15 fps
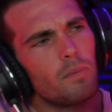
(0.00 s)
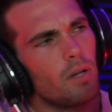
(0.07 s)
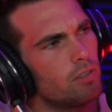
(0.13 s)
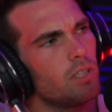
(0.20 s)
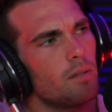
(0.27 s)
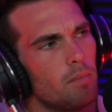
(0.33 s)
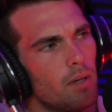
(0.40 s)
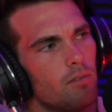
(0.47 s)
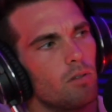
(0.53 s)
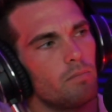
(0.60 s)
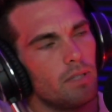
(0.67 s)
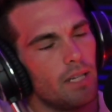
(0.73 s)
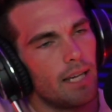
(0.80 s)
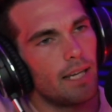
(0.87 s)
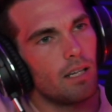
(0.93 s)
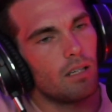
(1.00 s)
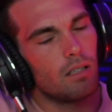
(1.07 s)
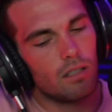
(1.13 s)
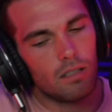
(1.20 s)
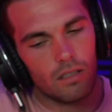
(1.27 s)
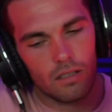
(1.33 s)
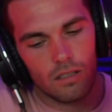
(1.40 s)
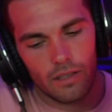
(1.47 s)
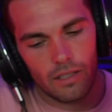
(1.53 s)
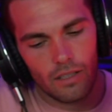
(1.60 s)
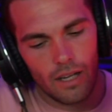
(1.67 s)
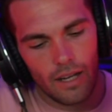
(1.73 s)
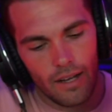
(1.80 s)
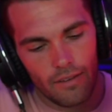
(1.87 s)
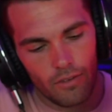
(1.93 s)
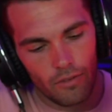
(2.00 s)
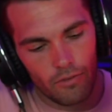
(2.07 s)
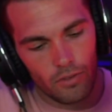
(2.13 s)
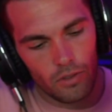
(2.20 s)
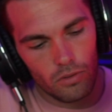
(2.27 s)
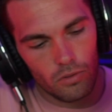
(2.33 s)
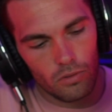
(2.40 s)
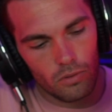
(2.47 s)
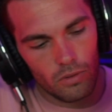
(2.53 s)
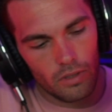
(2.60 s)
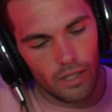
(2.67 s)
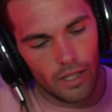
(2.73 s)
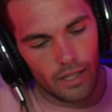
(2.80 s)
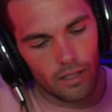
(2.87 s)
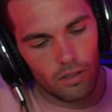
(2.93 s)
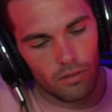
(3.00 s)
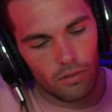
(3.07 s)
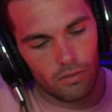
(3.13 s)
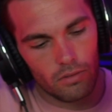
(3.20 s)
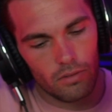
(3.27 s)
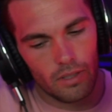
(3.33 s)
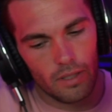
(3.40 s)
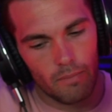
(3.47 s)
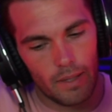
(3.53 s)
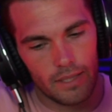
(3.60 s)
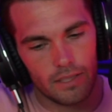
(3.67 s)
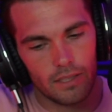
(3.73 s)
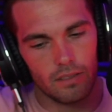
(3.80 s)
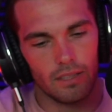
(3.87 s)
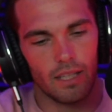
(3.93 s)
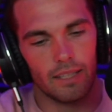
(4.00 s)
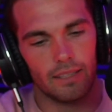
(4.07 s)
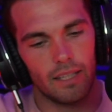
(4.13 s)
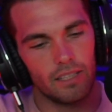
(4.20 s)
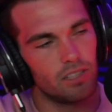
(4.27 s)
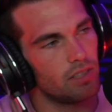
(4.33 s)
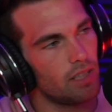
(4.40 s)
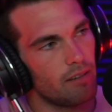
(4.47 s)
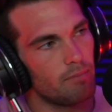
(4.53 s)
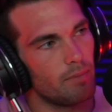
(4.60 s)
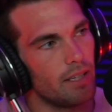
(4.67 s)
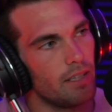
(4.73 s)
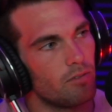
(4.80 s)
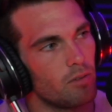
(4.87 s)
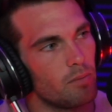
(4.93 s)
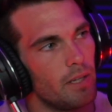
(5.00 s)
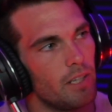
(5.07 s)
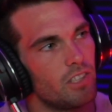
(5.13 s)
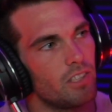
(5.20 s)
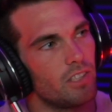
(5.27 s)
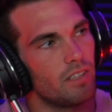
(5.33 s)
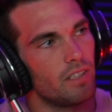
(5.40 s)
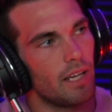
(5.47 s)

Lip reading: of them, yeah. I have a few that I go through that basically like they just have my information.